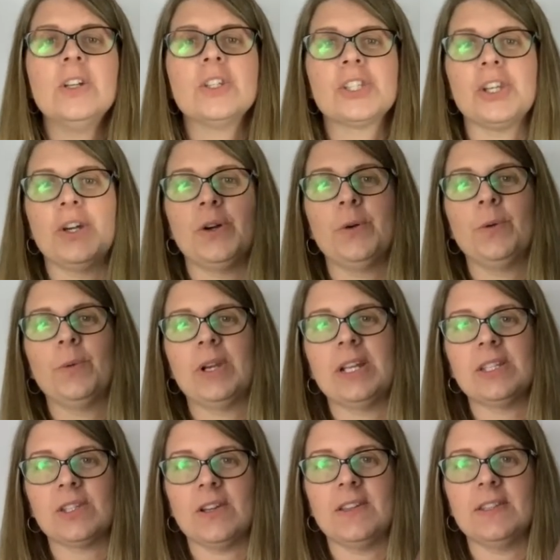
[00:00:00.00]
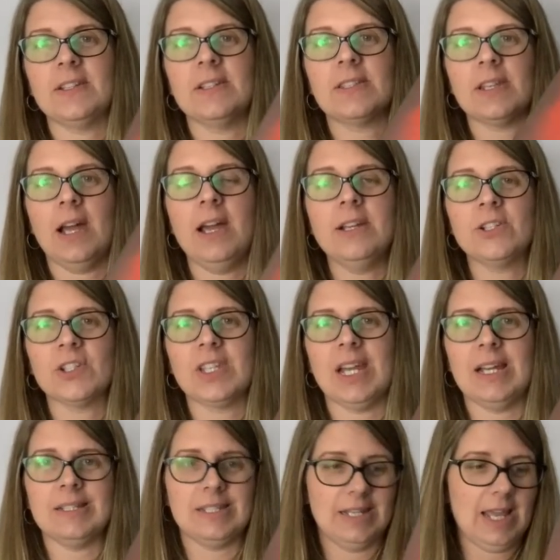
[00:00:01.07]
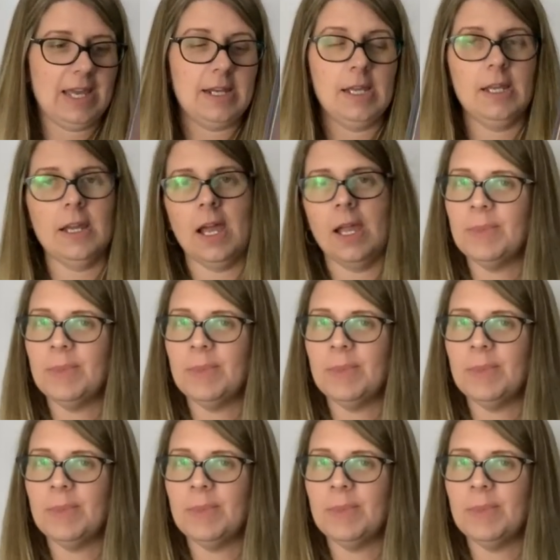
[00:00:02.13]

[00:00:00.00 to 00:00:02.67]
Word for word: So when I saw this, I just had to get it.